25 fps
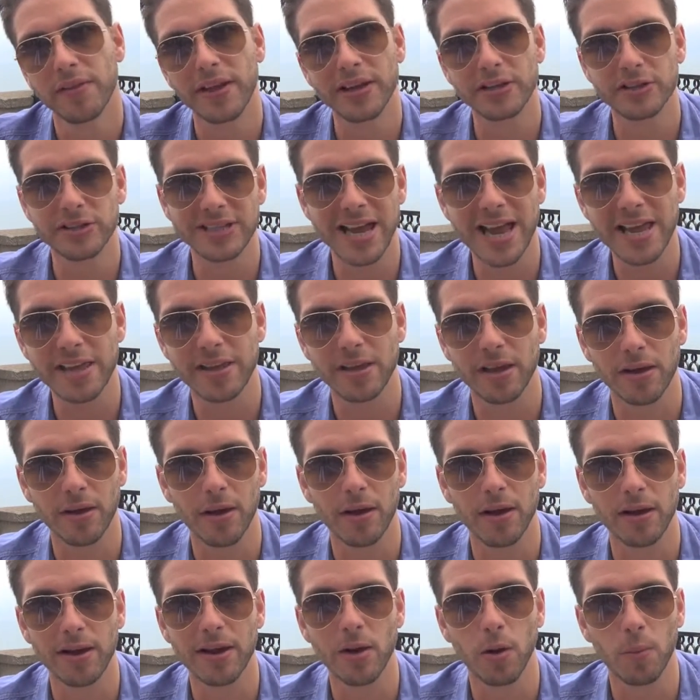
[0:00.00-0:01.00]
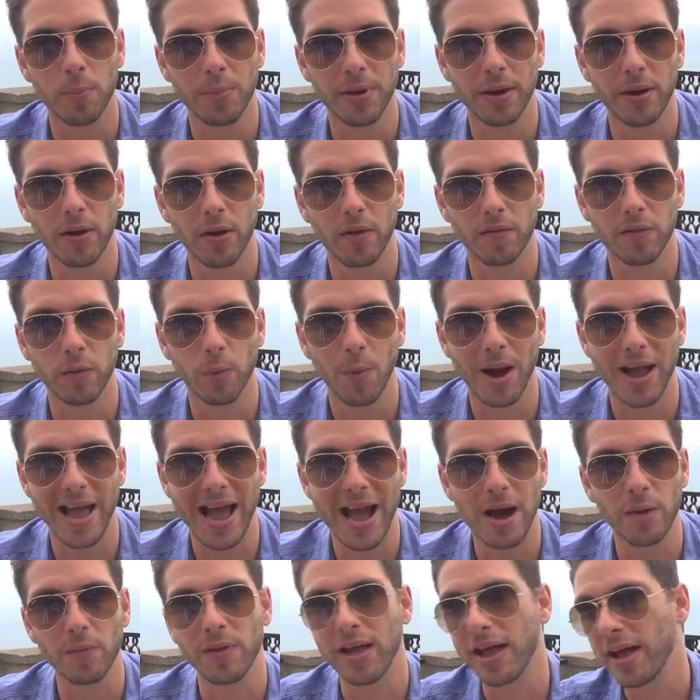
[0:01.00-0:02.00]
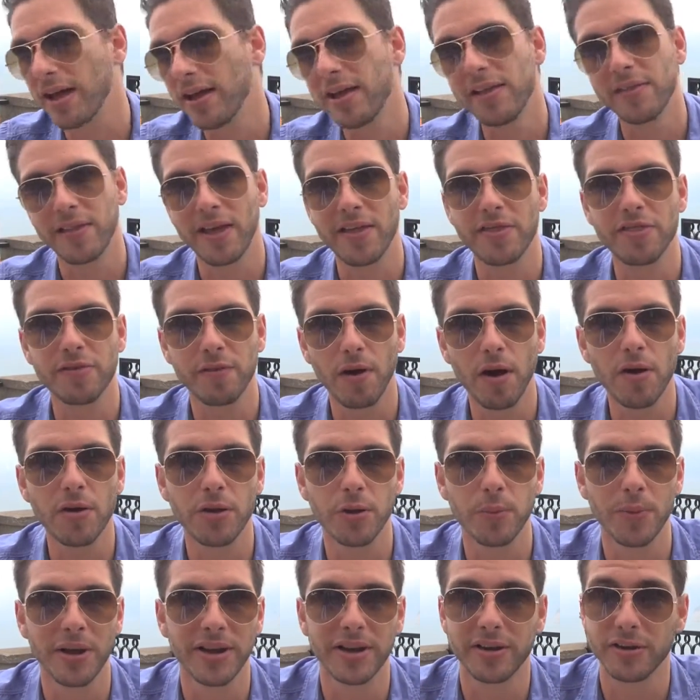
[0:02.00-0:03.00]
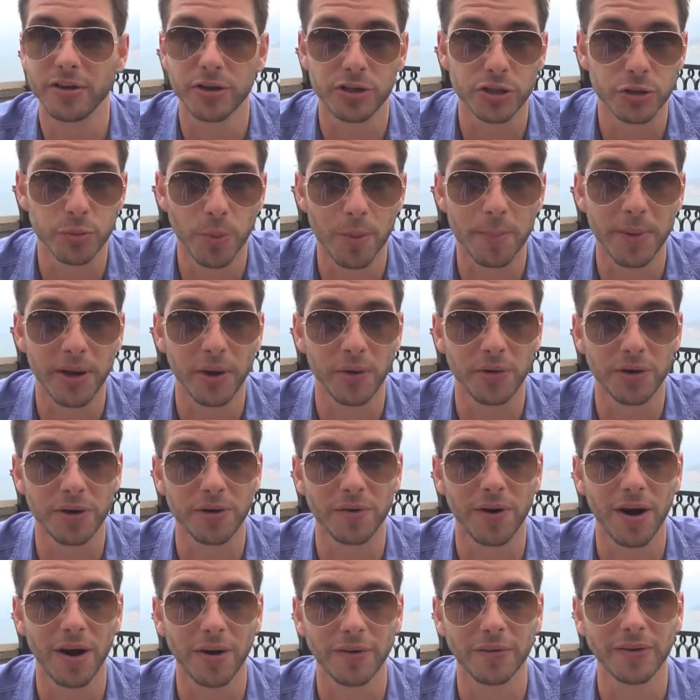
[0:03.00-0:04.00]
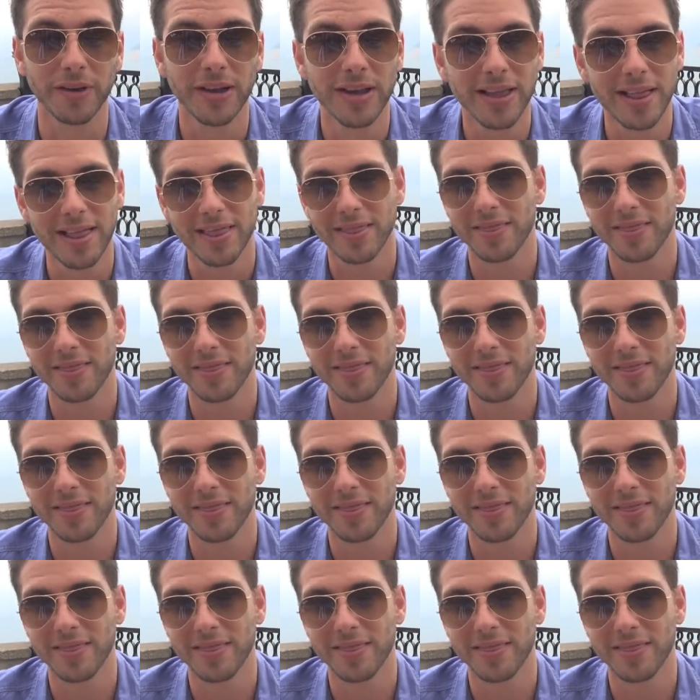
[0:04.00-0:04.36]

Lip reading: they take you a little bit of the way out there, they throw you in and you're swimming on your own.